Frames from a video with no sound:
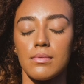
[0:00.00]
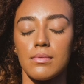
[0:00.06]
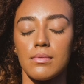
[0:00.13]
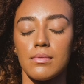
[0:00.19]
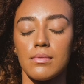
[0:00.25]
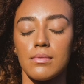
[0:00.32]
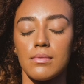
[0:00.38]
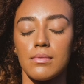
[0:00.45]

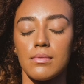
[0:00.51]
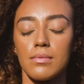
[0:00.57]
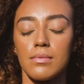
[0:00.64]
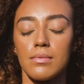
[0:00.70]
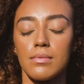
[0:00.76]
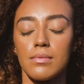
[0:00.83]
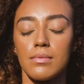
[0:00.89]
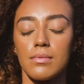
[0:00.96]

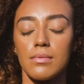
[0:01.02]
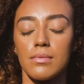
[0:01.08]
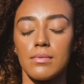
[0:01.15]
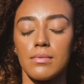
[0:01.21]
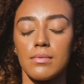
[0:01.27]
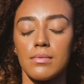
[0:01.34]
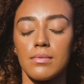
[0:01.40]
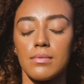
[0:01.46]

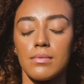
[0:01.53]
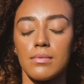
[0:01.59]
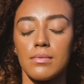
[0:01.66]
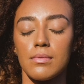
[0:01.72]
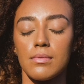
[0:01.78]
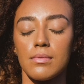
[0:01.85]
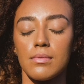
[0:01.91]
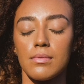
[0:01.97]

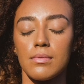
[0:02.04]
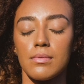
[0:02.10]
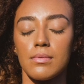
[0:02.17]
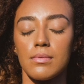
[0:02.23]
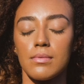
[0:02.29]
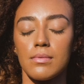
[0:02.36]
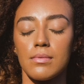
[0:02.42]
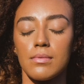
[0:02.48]

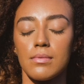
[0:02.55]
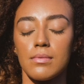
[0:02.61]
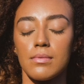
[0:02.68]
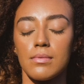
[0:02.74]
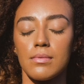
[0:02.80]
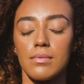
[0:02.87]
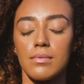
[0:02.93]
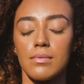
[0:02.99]

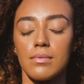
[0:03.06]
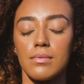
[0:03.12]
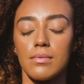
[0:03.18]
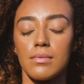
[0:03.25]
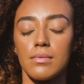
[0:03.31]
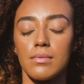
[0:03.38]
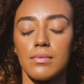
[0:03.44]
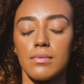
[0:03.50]

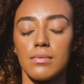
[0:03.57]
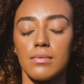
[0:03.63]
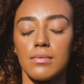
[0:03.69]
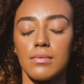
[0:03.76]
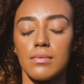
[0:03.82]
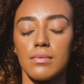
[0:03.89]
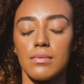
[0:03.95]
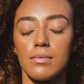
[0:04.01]

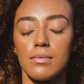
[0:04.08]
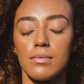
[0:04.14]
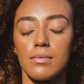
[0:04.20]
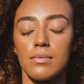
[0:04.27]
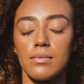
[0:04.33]
This is a still picture; no speech is visible.